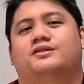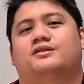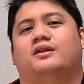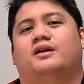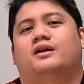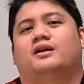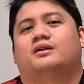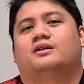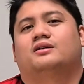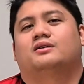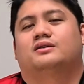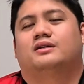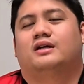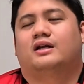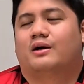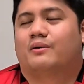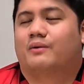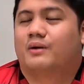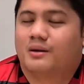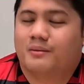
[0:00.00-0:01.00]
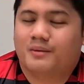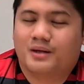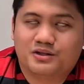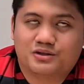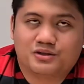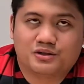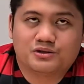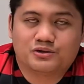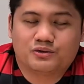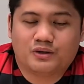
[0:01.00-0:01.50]
thing that I want to
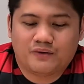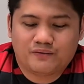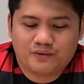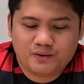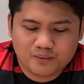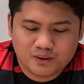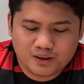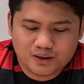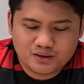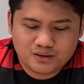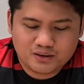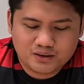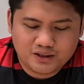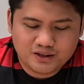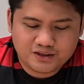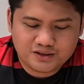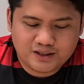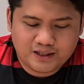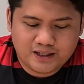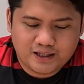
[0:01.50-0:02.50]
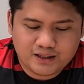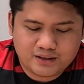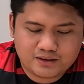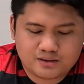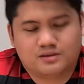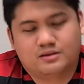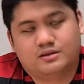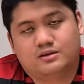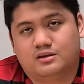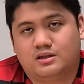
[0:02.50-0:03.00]
mention to everyone is that
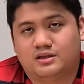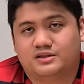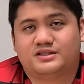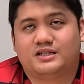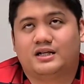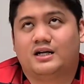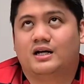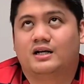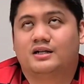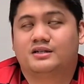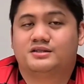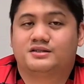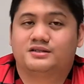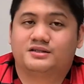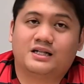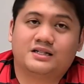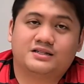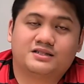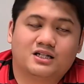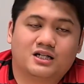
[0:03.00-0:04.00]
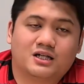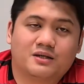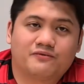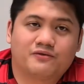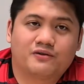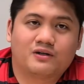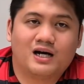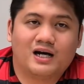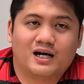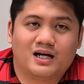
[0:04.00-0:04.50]
the test setup
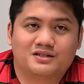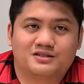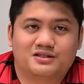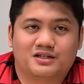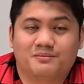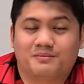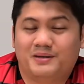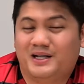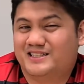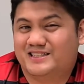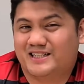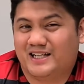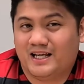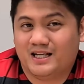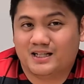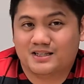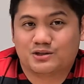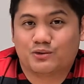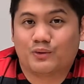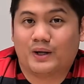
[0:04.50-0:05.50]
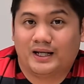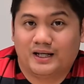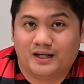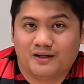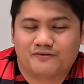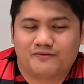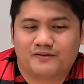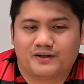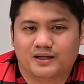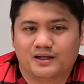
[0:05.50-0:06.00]
for IELTS and PTE is quite
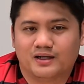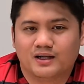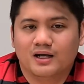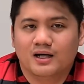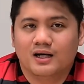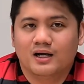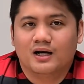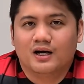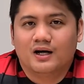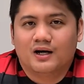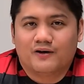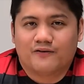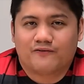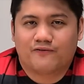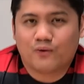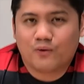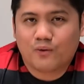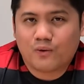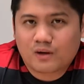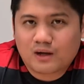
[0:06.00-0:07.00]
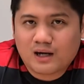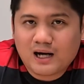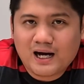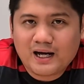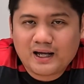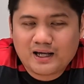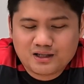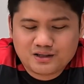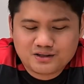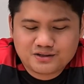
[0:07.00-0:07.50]
different. For
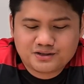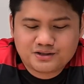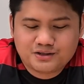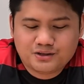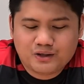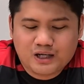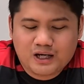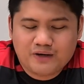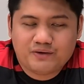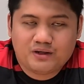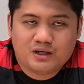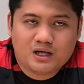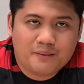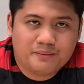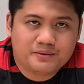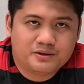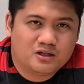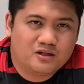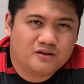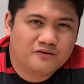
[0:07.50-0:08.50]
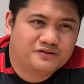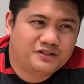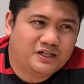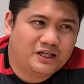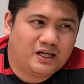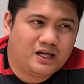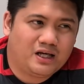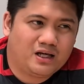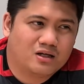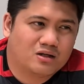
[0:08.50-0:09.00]
IELTS, you have an option of
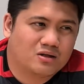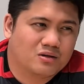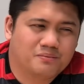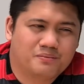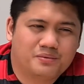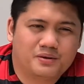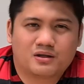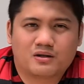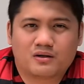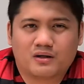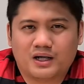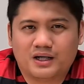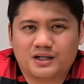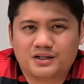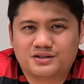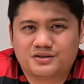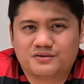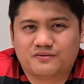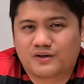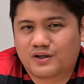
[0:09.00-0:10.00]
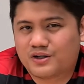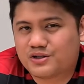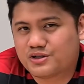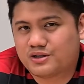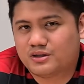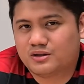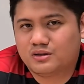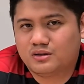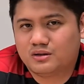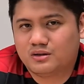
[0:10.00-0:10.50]
taking a computerized
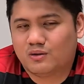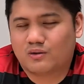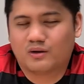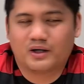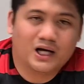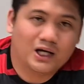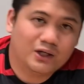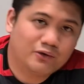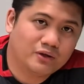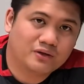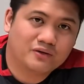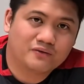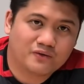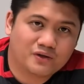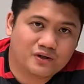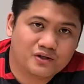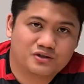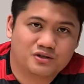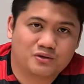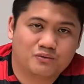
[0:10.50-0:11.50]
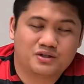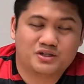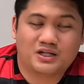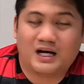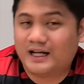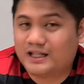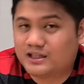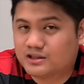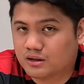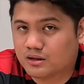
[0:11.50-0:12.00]
version or a handwritten version, which
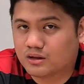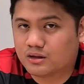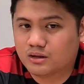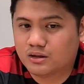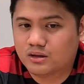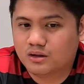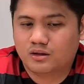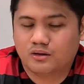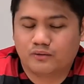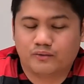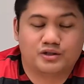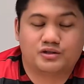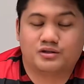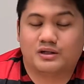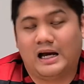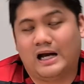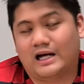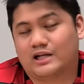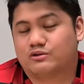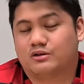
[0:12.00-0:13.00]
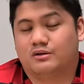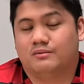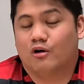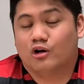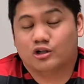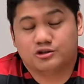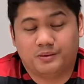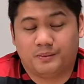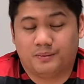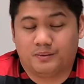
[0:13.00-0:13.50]
I took, which actually
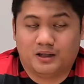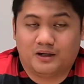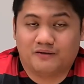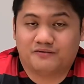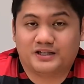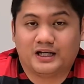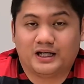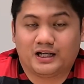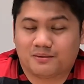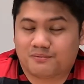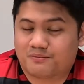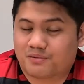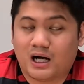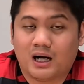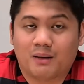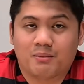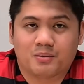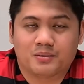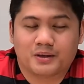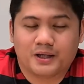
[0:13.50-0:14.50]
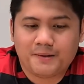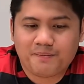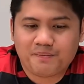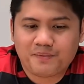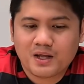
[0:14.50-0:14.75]
most people have taken probably.